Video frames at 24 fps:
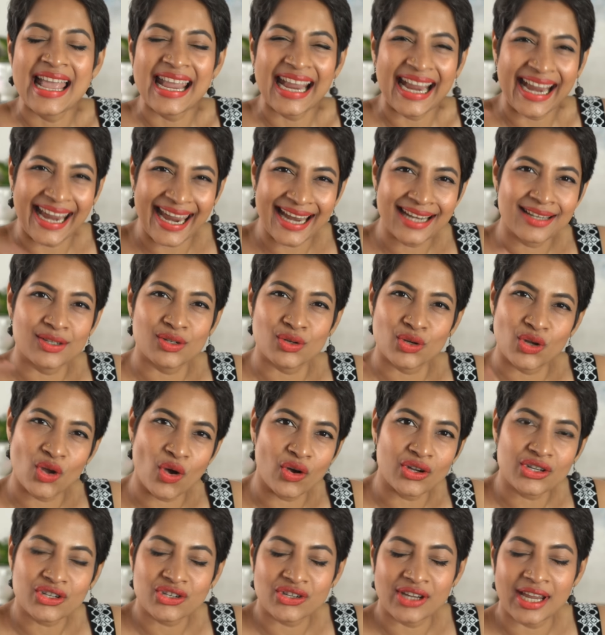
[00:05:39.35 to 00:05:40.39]
get to
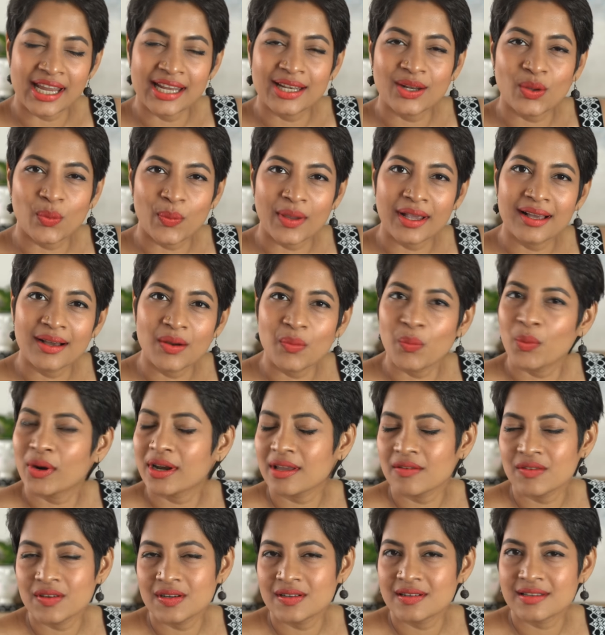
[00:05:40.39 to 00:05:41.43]
your shade quicker,
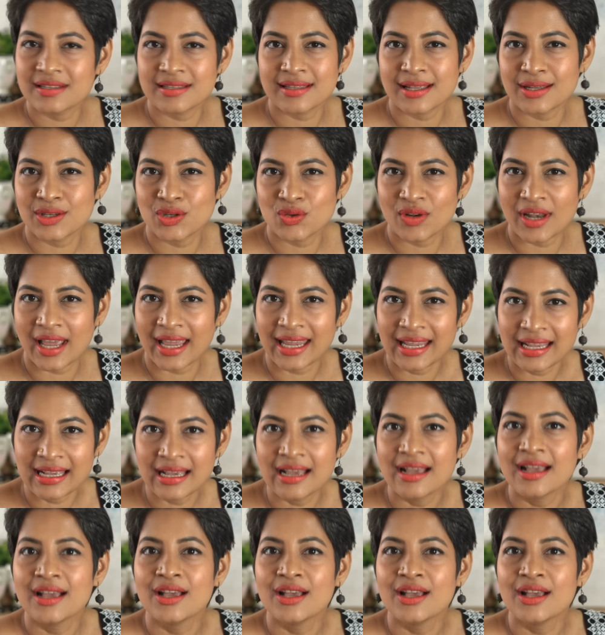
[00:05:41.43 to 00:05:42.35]
whatever it is that you like.